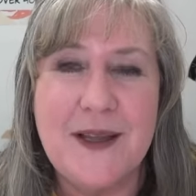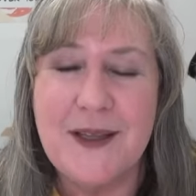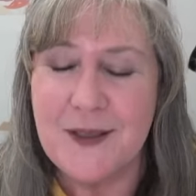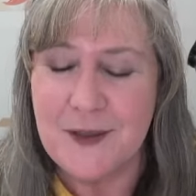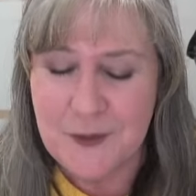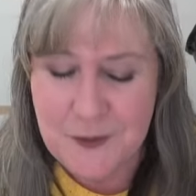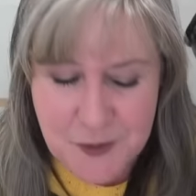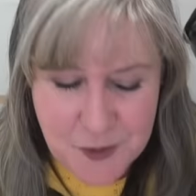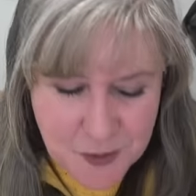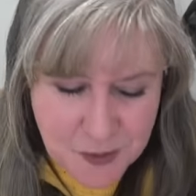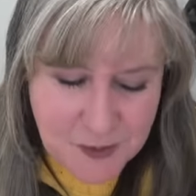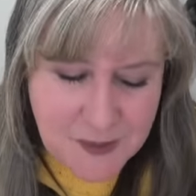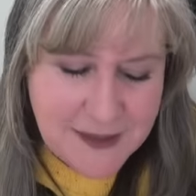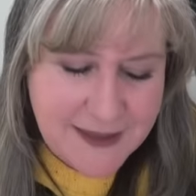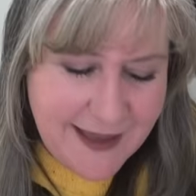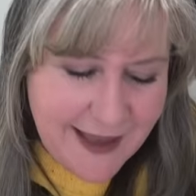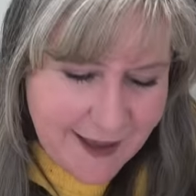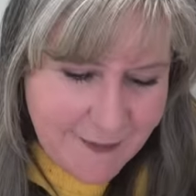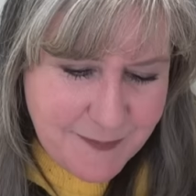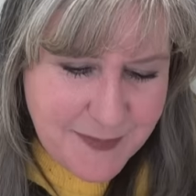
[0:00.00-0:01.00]
You
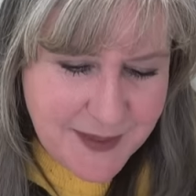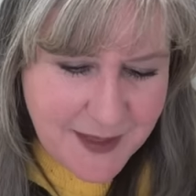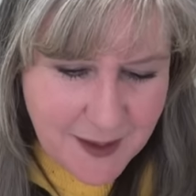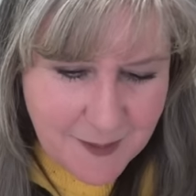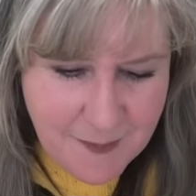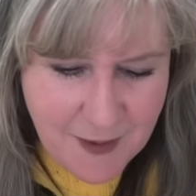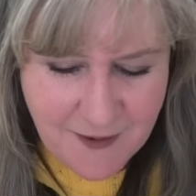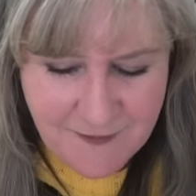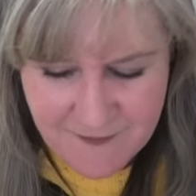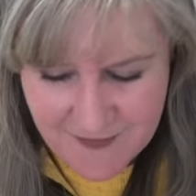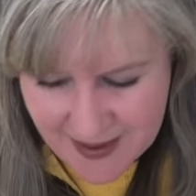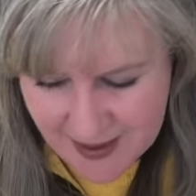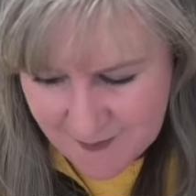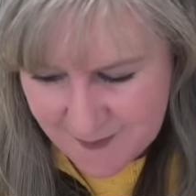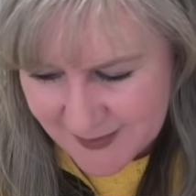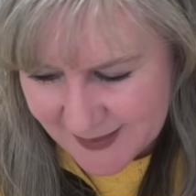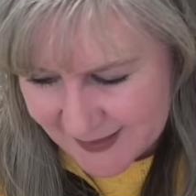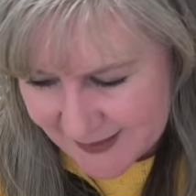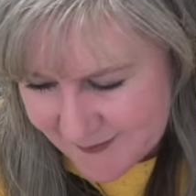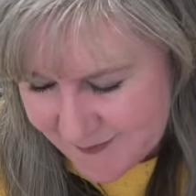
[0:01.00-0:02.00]
truly have become our
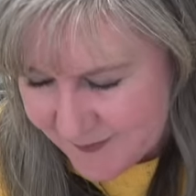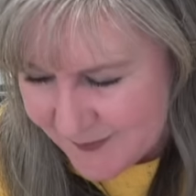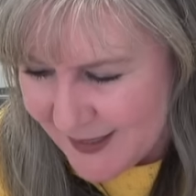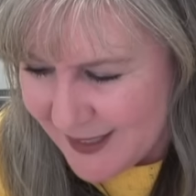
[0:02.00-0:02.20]
family.